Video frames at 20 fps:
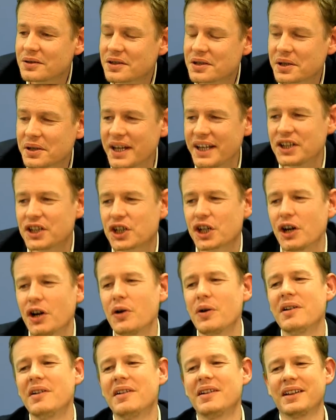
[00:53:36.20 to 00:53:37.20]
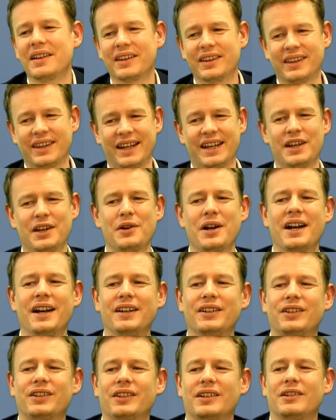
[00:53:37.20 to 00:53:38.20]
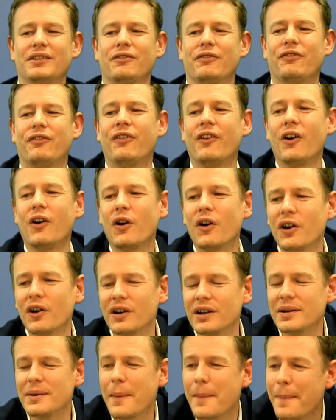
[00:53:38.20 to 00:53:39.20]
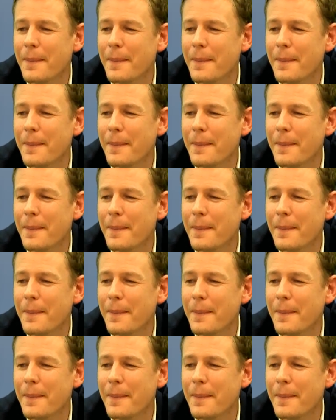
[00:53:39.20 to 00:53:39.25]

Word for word: today's show. Thank you guys for